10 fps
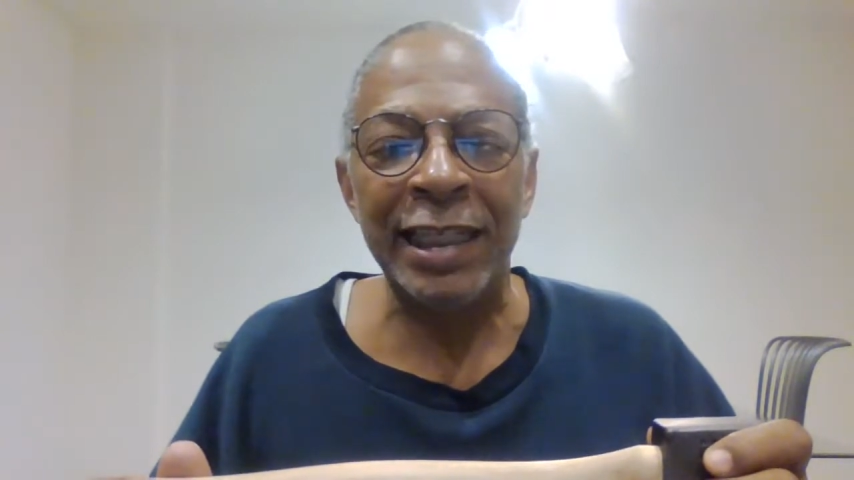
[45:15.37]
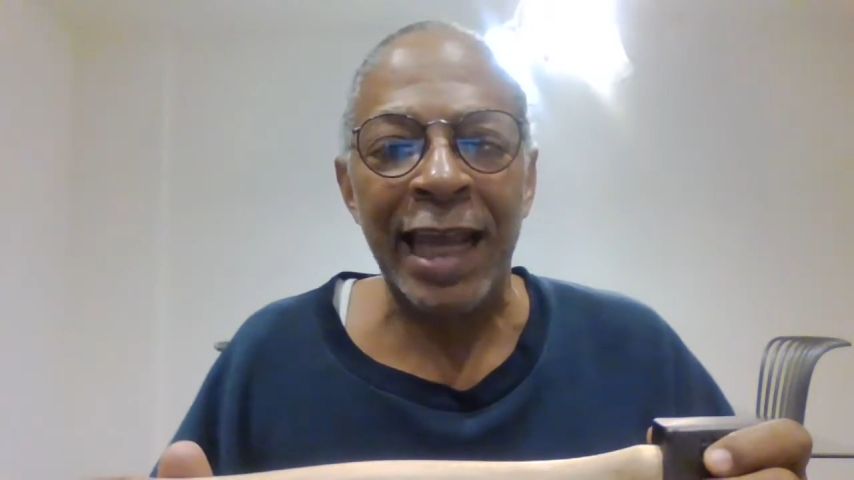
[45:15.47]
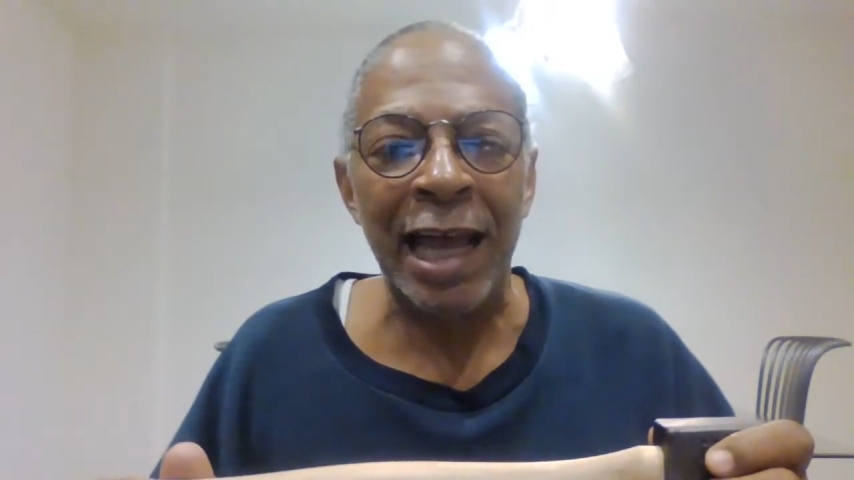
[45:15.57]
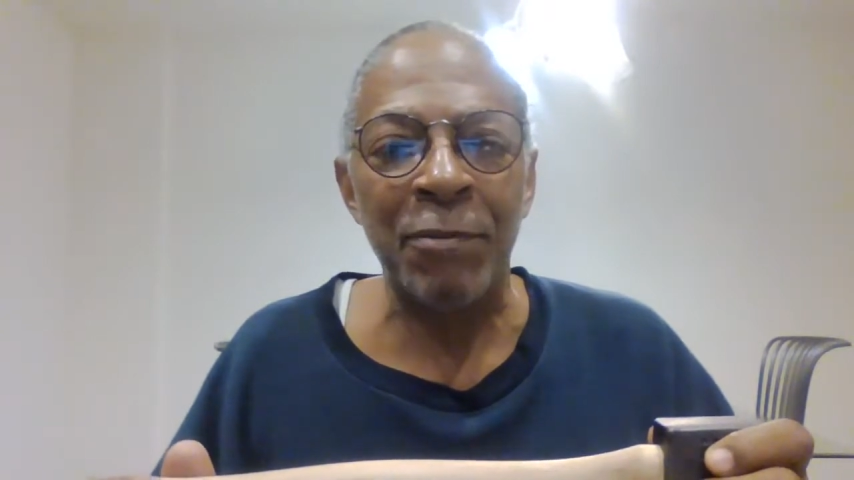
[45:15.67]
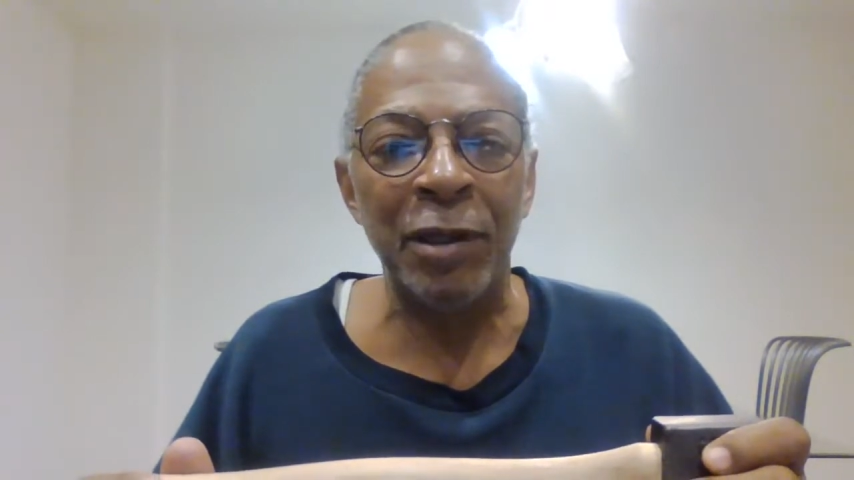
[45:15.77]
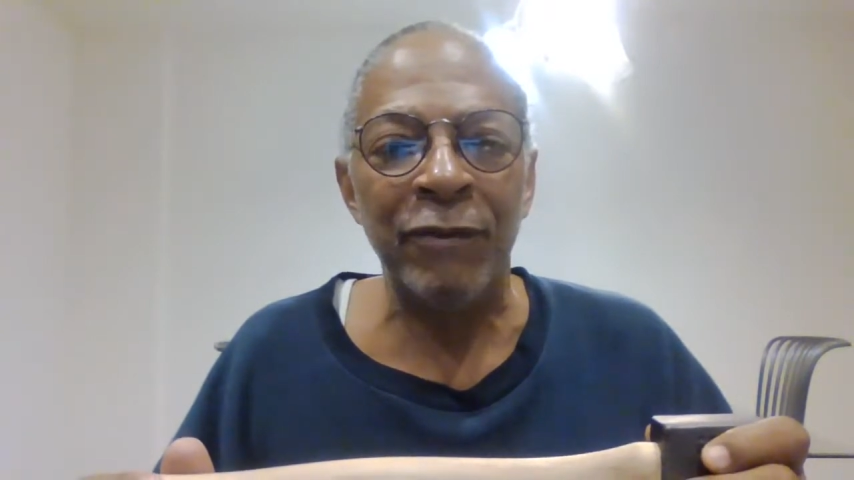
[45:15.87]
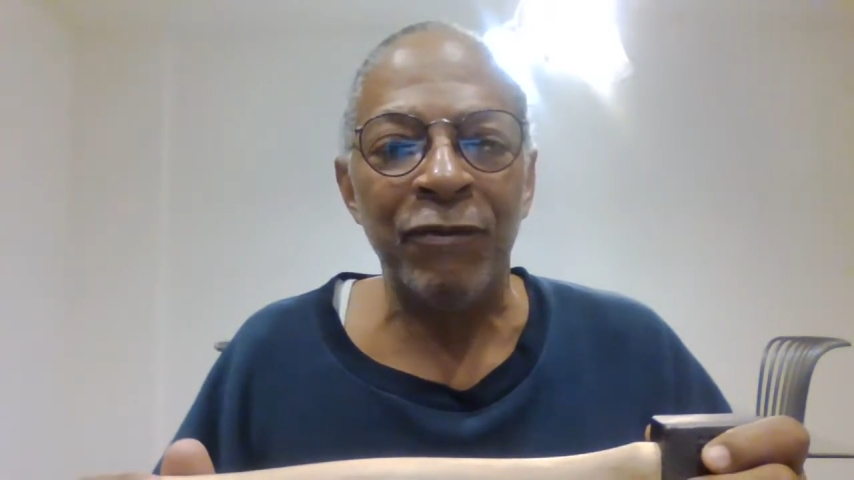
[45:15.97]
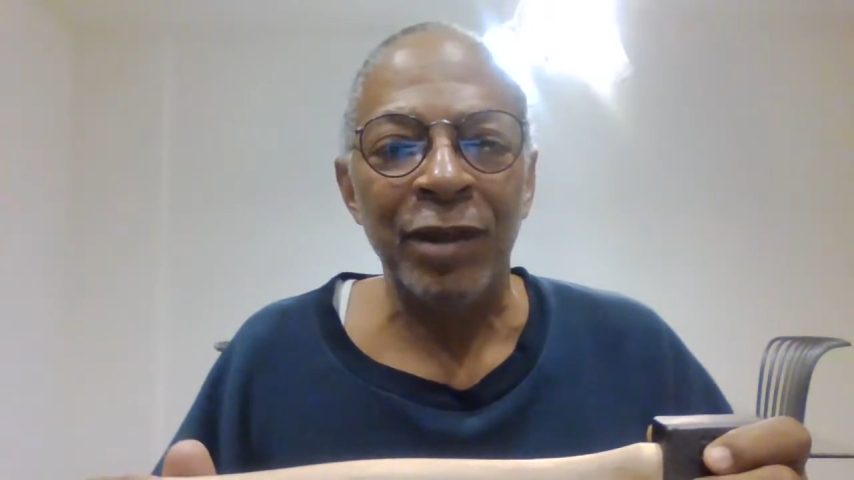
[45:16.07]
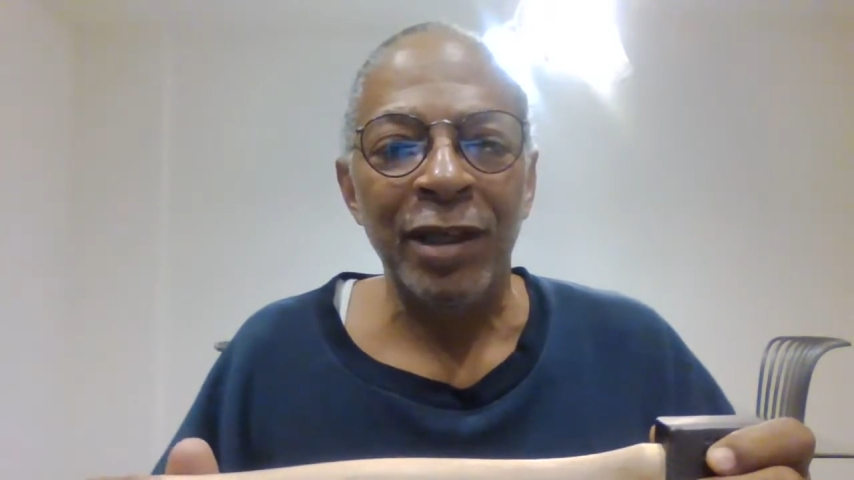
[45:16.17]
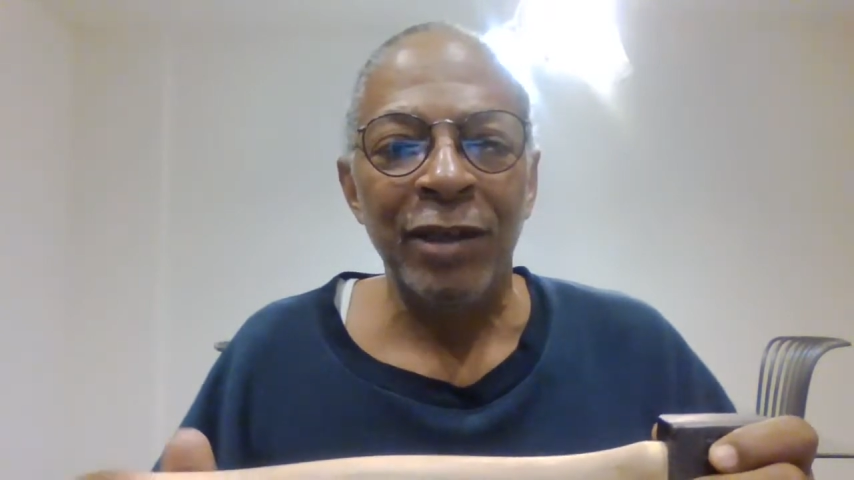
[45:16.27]
happening
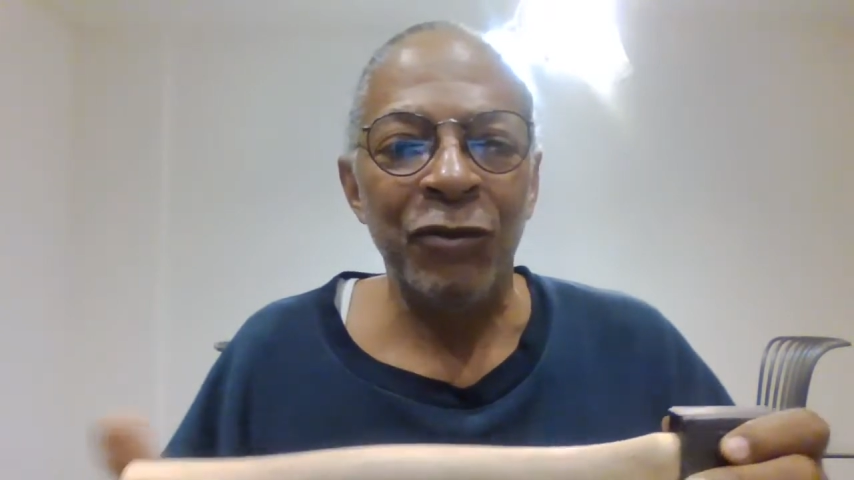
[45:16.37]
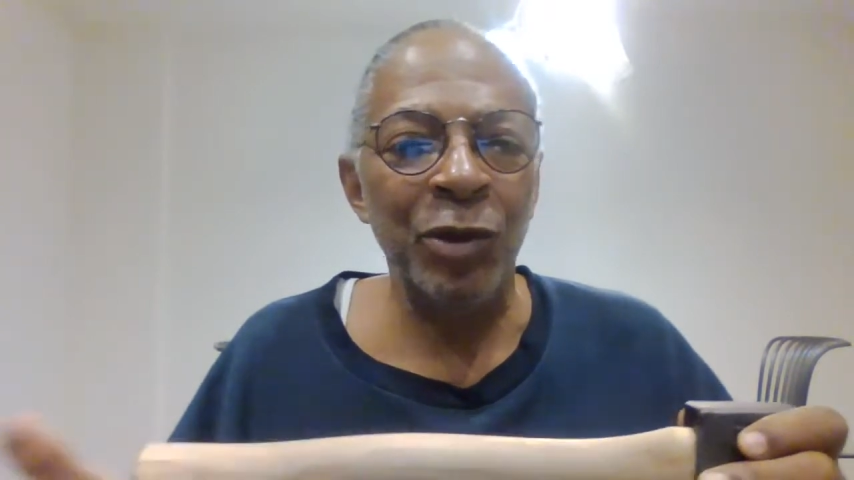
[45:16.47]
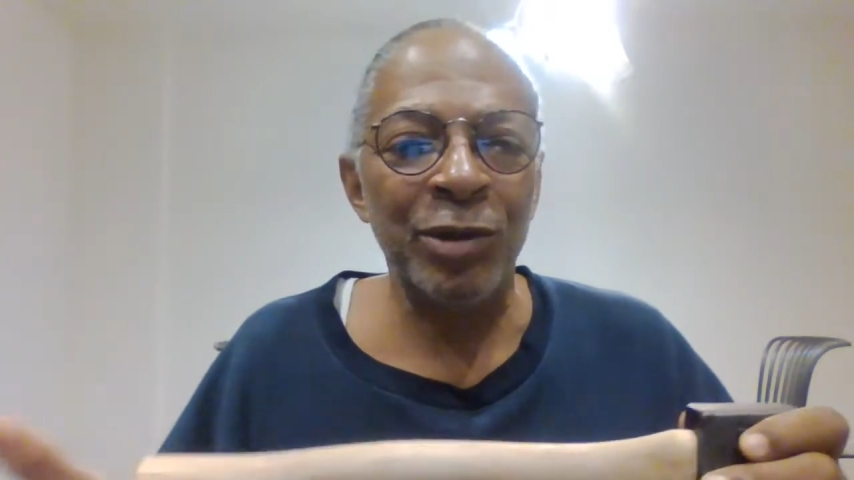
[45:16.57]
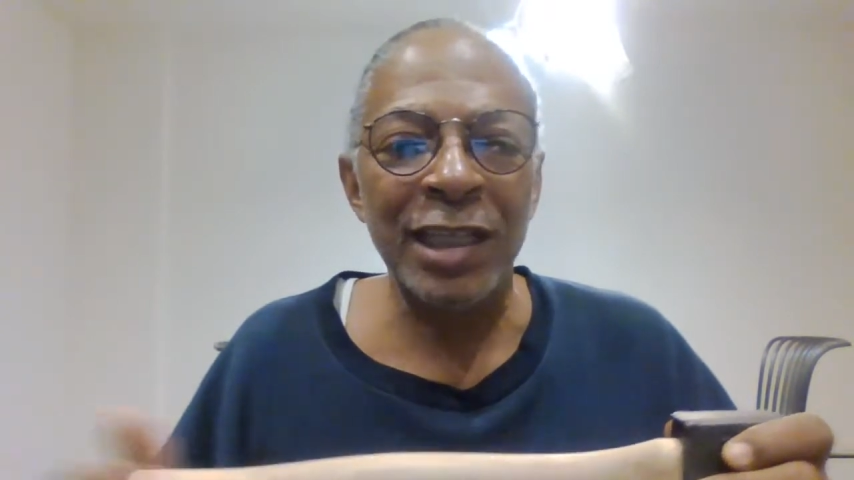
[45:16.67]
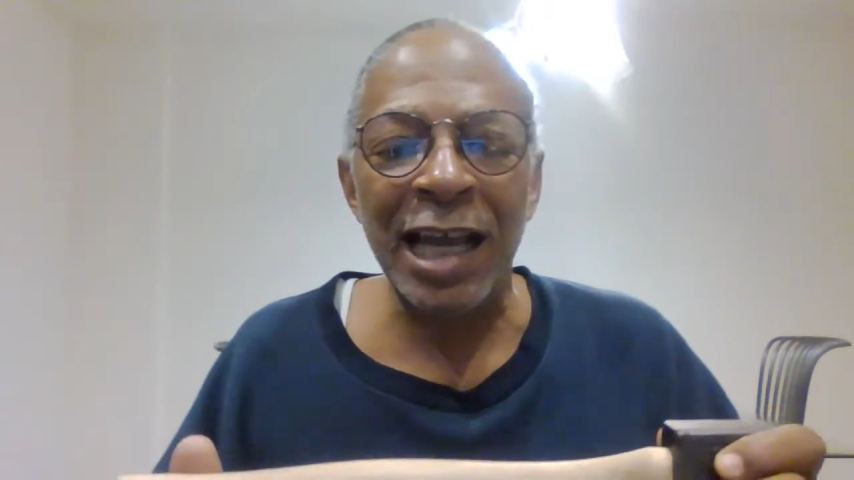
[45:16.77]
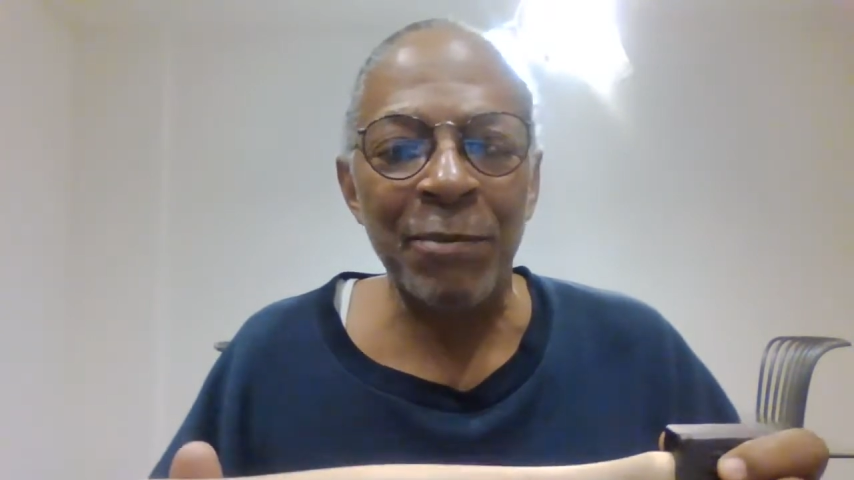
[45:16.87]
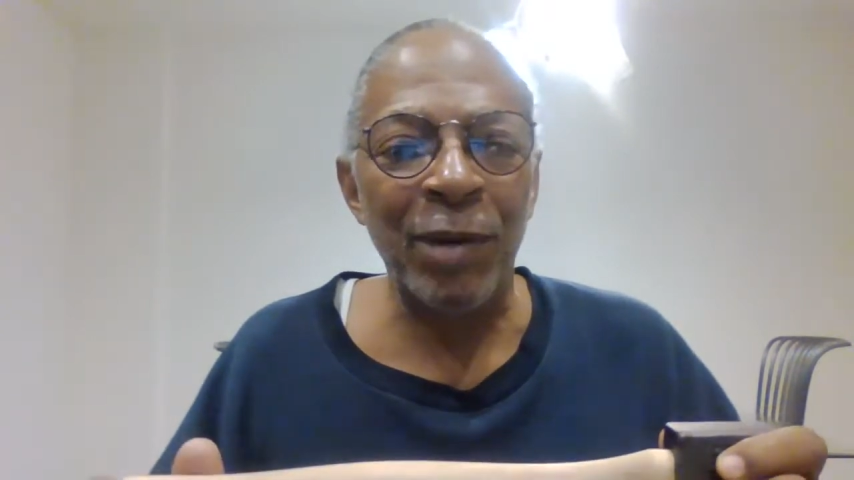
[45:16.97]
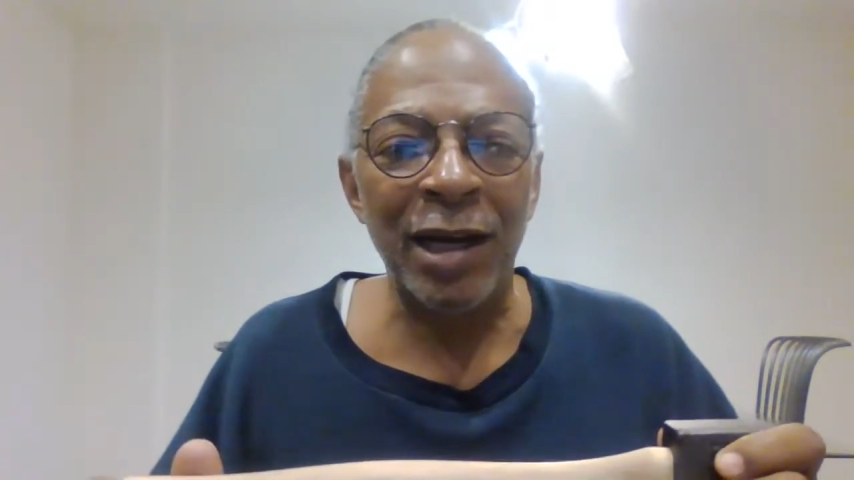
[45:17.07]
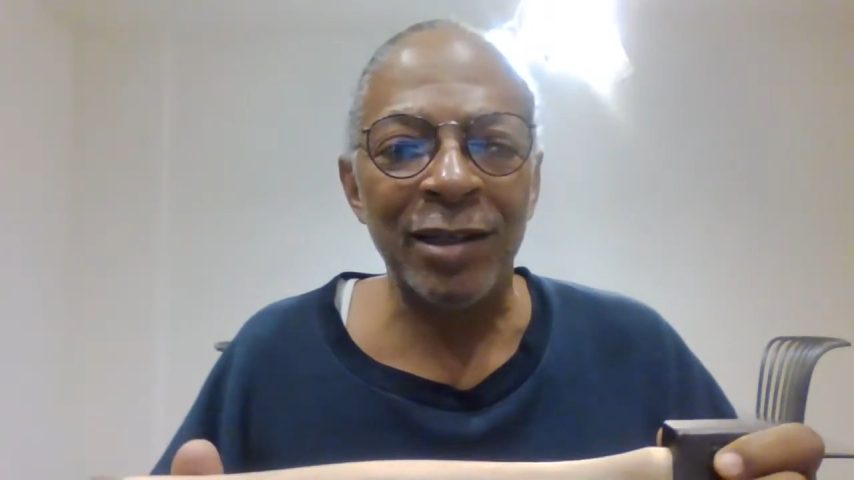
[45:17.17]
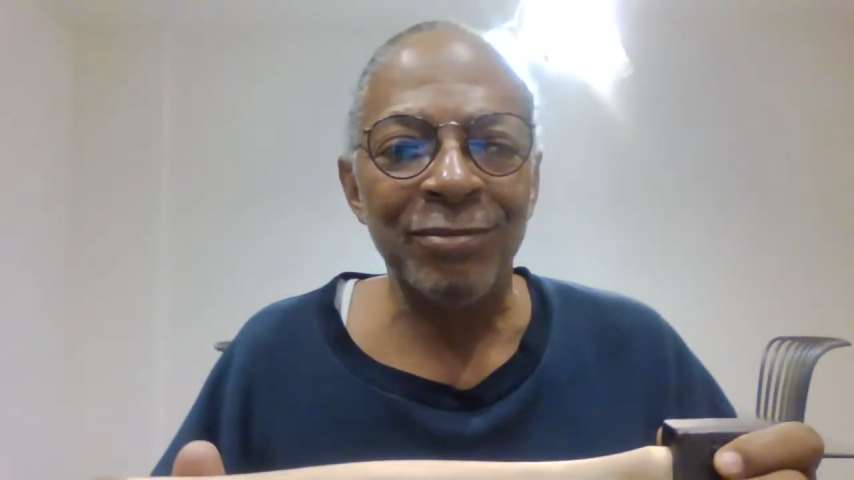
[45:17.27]
if you're attacked
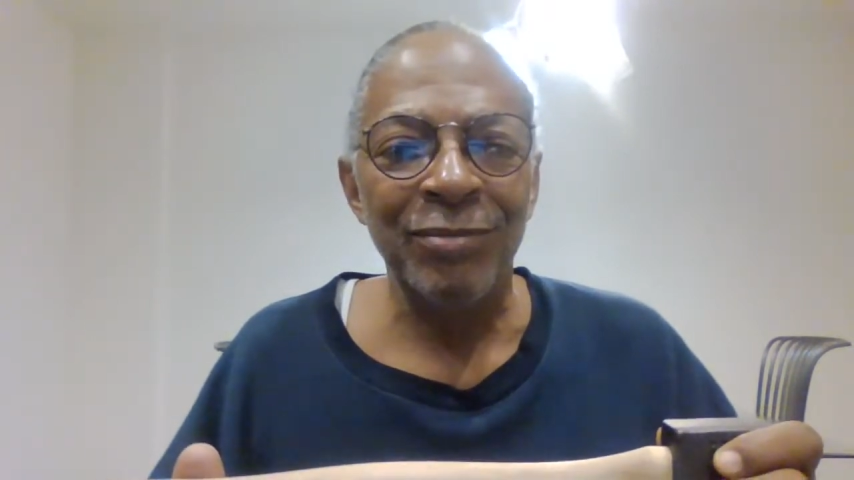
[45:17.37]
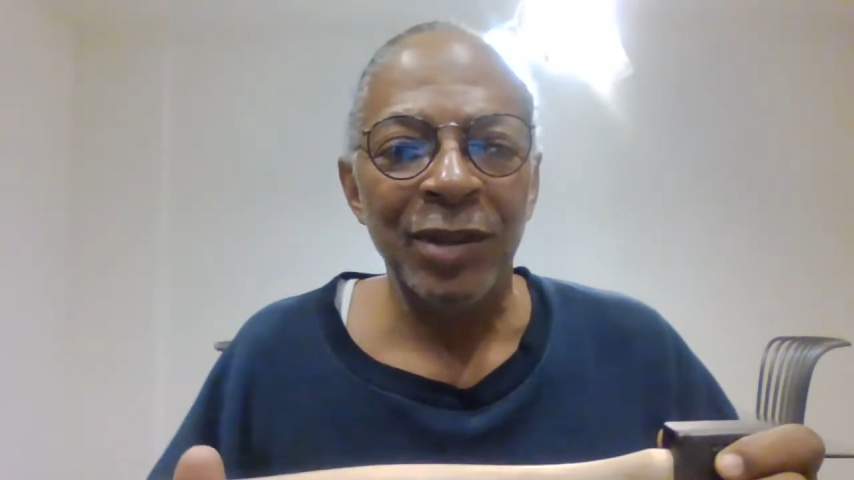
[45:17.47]
by